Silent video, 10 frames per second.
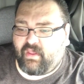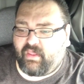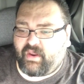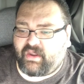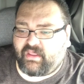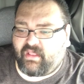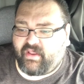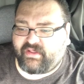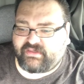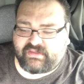LED
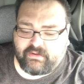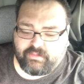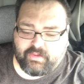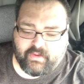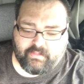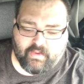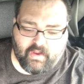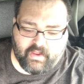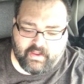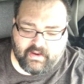lights that are pretty
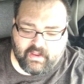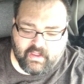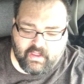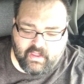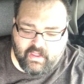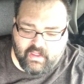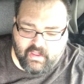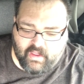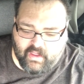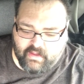bright,
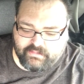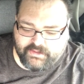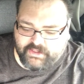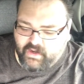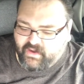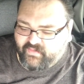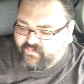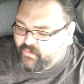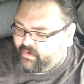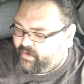shining
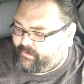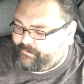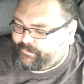for you.